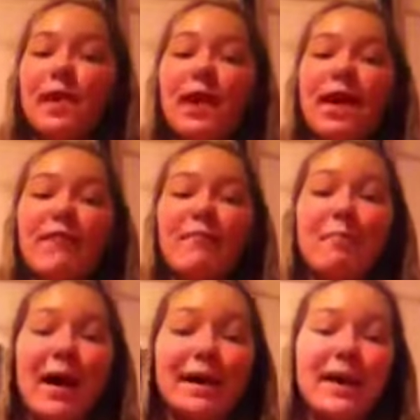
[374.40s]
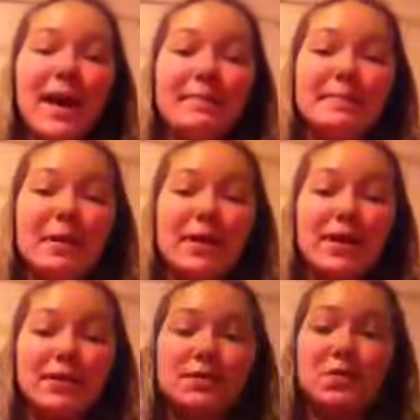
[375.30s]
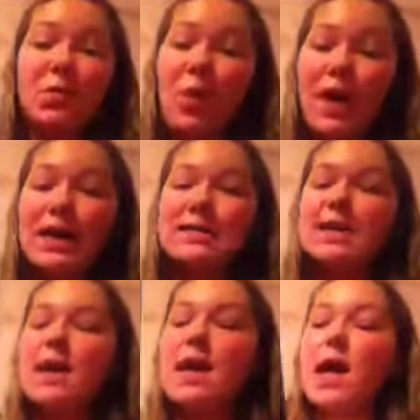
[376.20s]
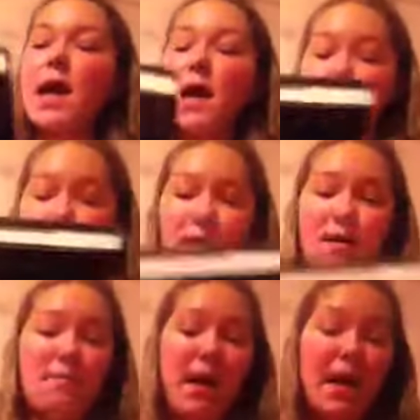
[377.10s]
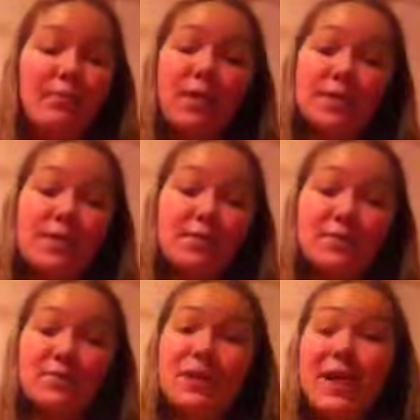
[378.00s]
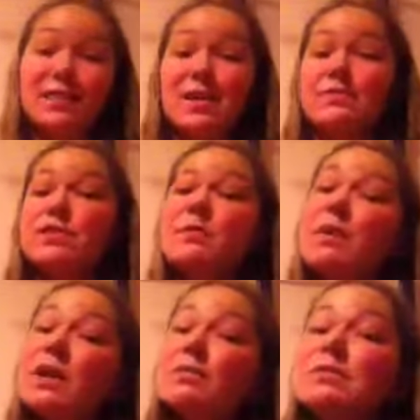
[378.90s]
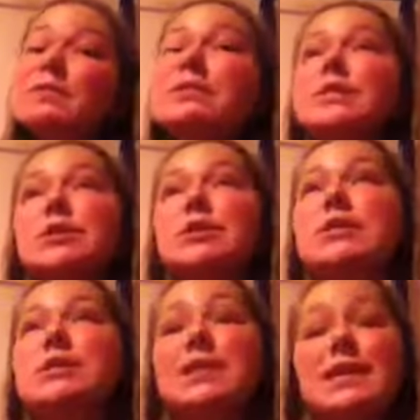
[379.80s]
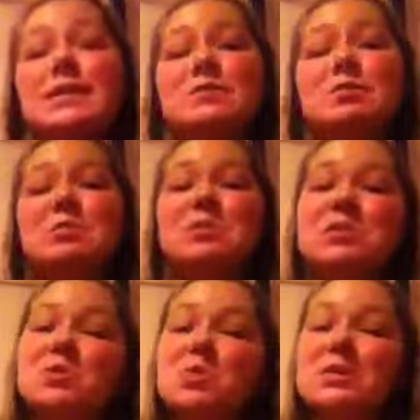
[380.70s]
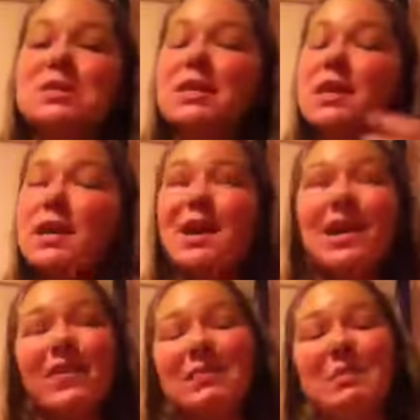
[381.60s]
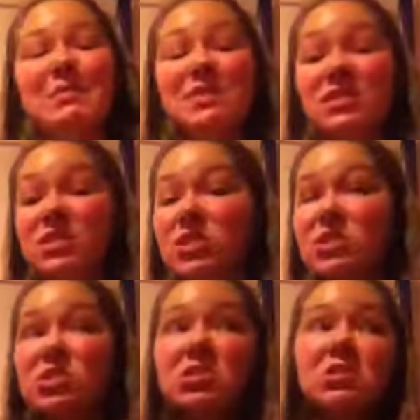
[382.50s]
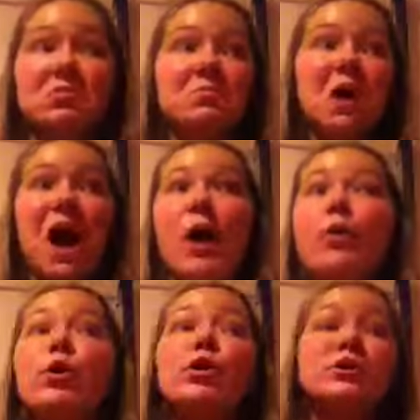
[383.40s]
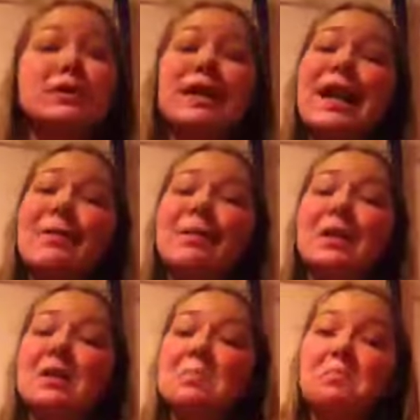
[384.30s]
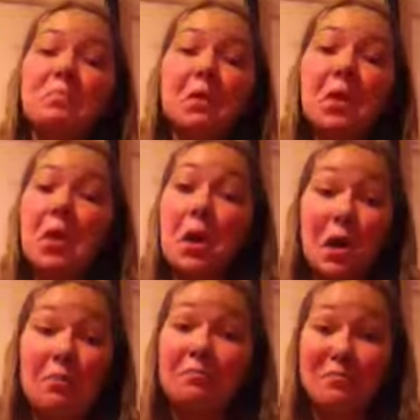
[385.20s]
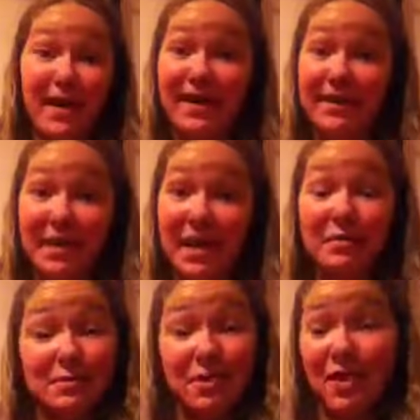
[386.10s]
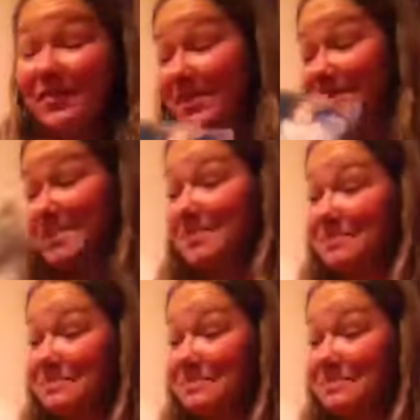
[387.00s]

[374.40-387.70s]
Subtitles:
I have Mind Games by Kirsten White. I'm really excited for this one. I loved her paranormal series, and this one's pretty short. Like, what, sisters and powers and kidnapping and mind games, obviously.